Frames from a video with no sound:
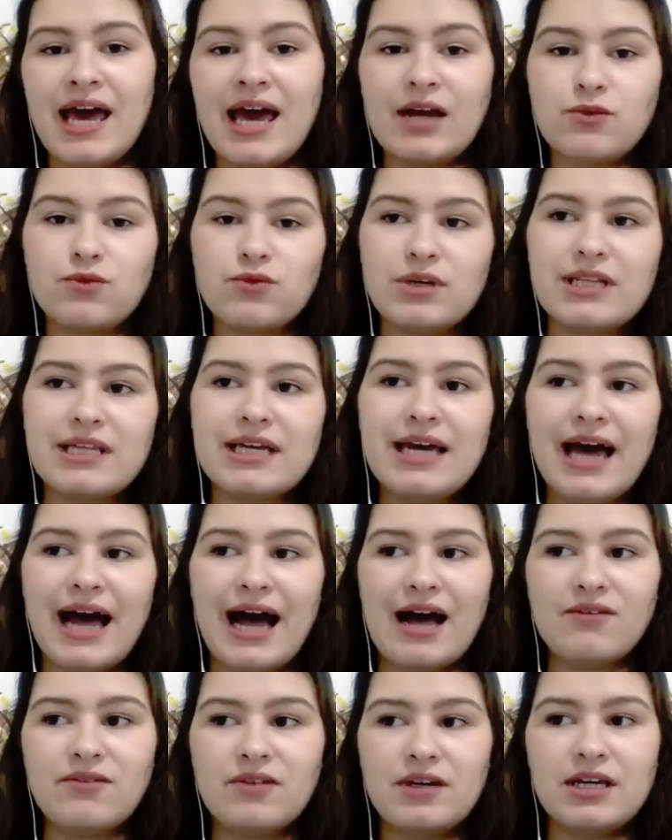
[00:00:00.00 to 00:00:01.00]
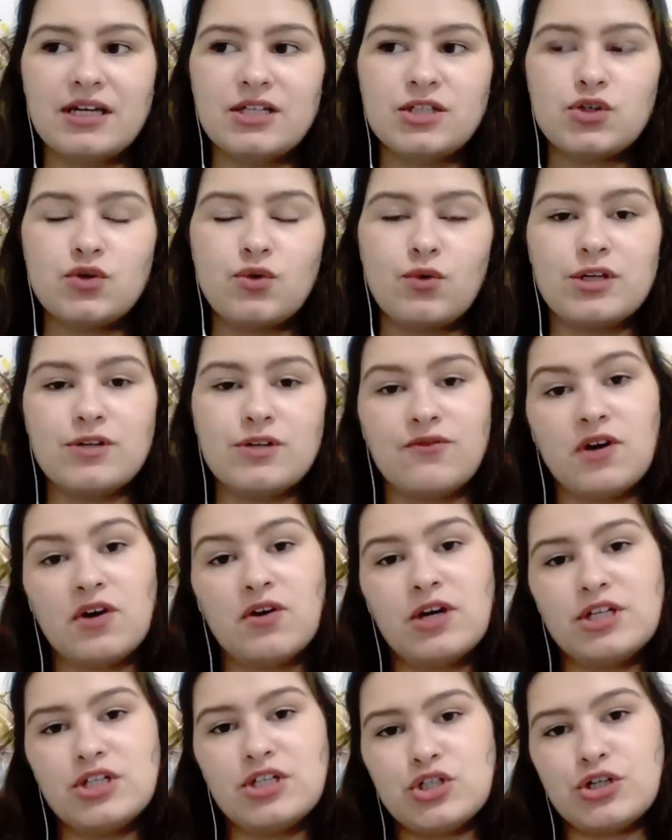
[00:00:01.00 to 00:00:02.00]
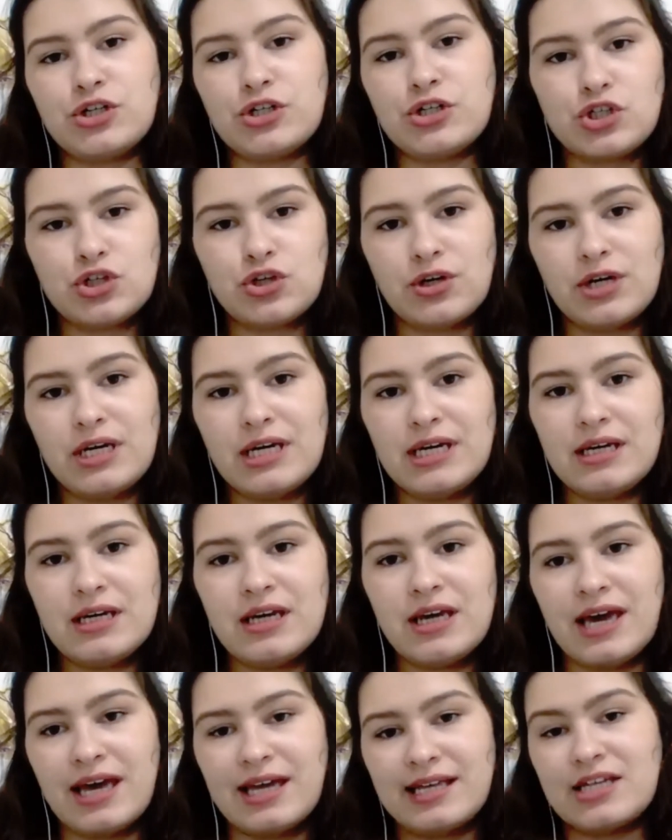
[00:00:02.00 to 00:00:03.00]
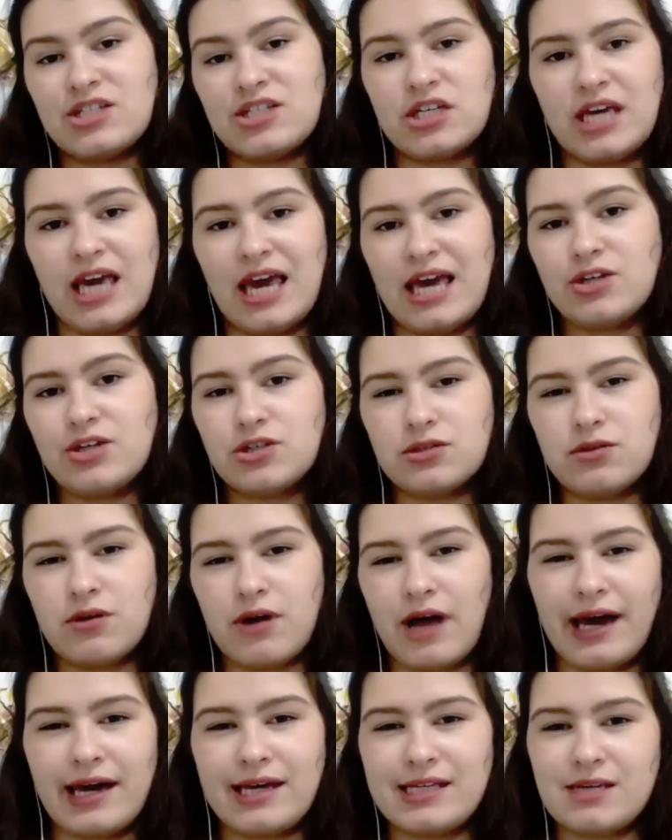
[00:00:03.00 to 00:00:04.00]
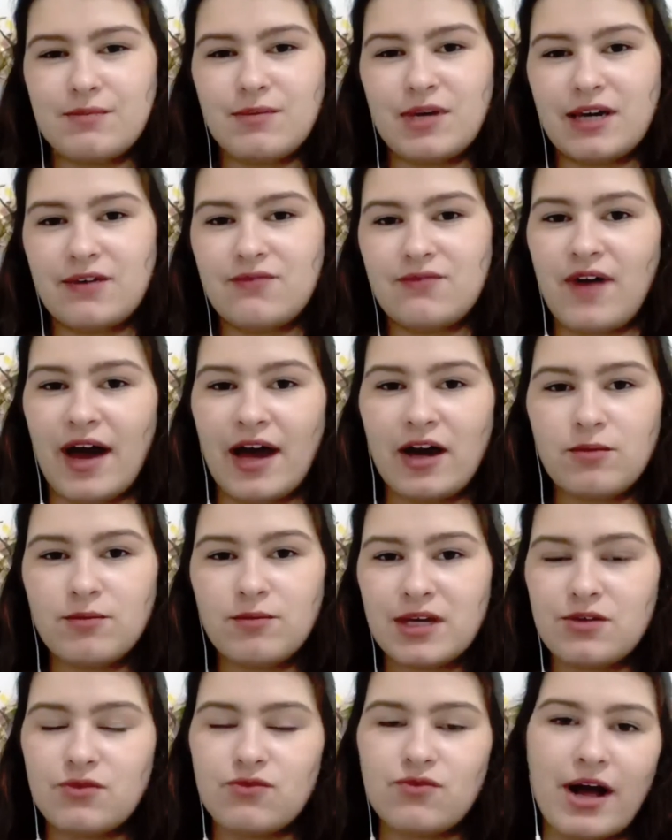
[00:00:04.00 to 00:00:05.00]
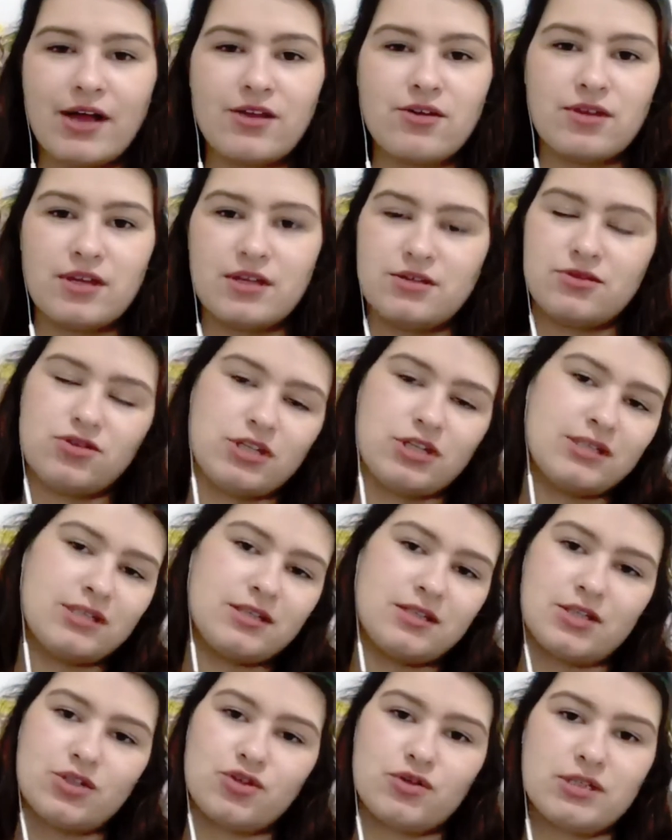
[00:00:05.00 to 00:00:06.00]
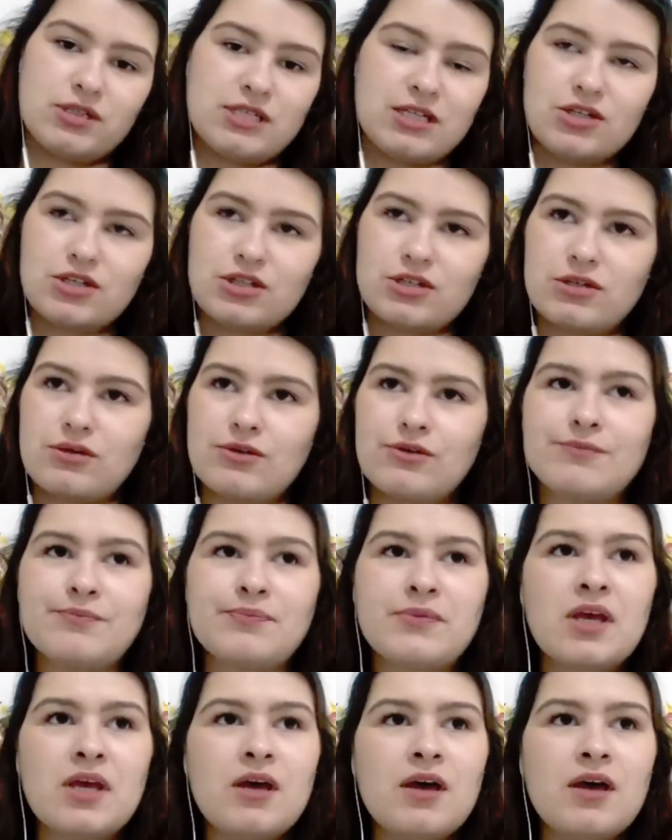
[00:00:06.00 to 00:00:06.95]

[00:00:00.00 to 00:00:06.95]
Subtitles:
and really have it into a very nurturing and educational academic environment rather than just the traditional